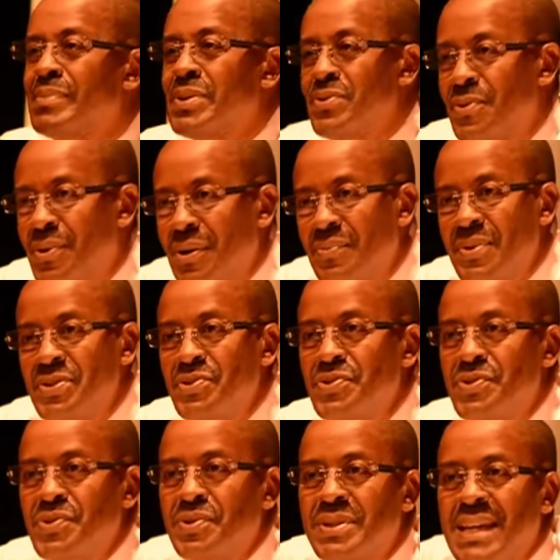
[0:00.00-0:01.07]
them that you were going to
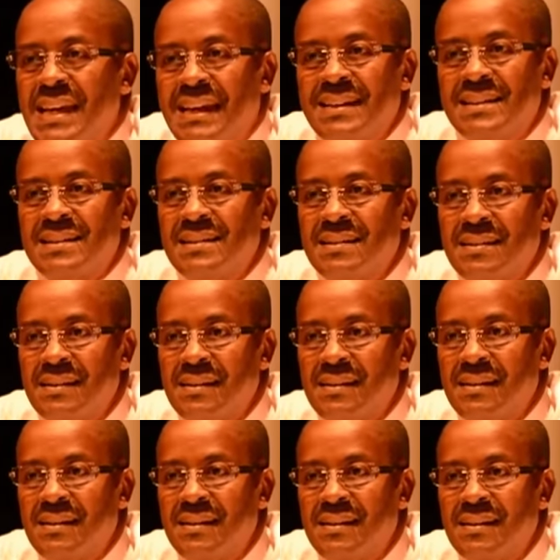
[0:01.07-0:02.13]
reduce your debt,
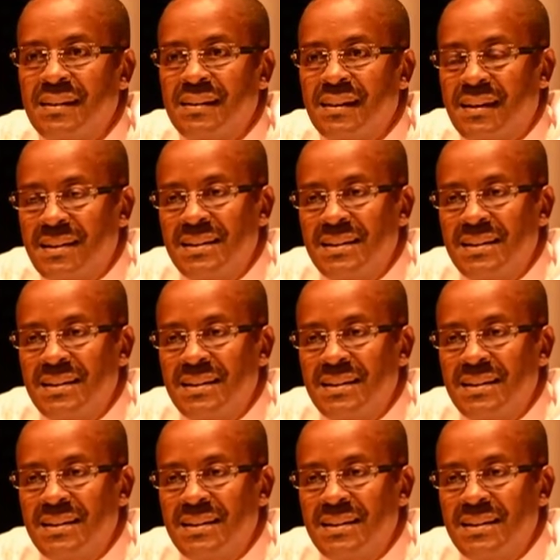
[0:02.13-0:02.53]
and